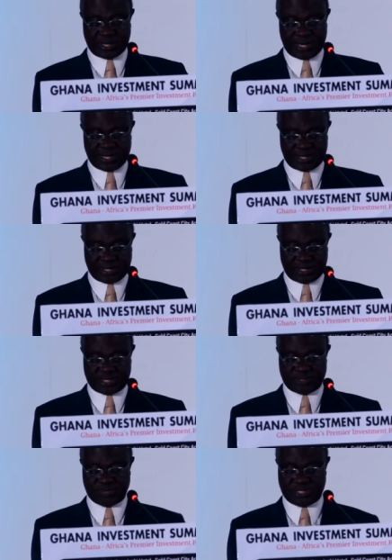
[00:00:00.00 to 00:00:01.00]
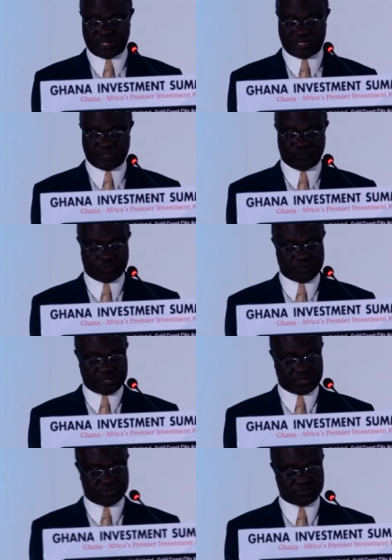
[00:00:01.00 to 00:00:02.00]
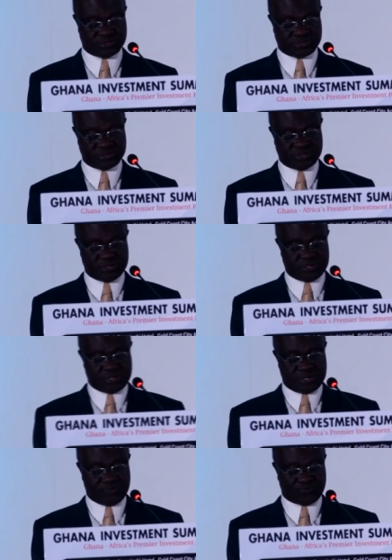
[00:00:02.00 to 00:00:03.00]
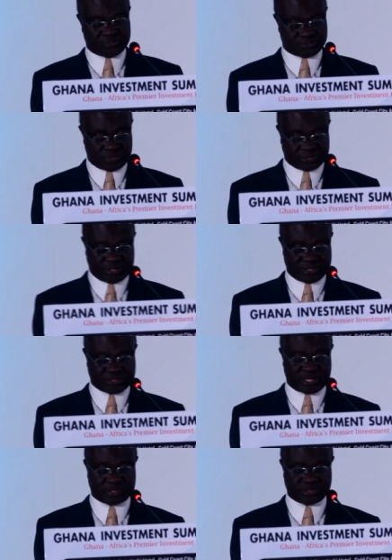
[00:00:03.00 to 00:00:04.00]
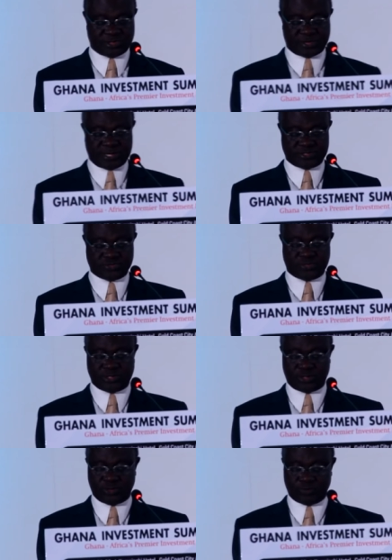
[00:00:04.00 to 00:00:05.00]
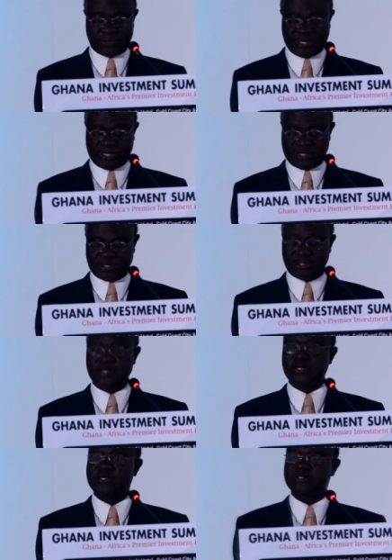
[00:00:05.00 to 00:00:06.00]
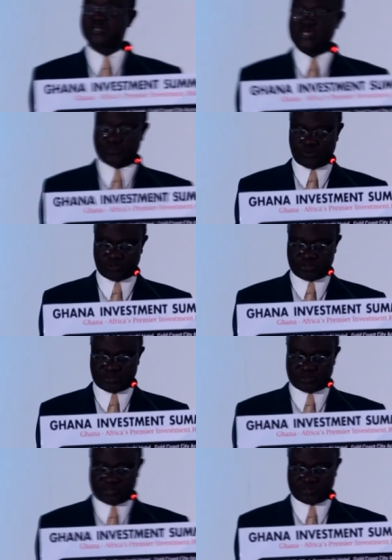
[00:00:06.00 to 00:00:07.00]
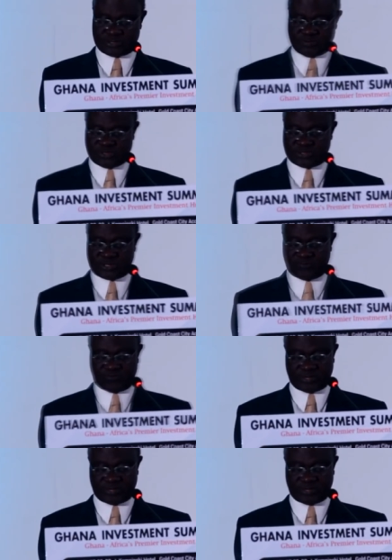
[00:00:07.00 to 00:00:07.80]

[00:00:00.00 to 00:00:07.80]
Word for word: Ghana and in many other developing countries, infrastructure is categorized to include mainly transport systems and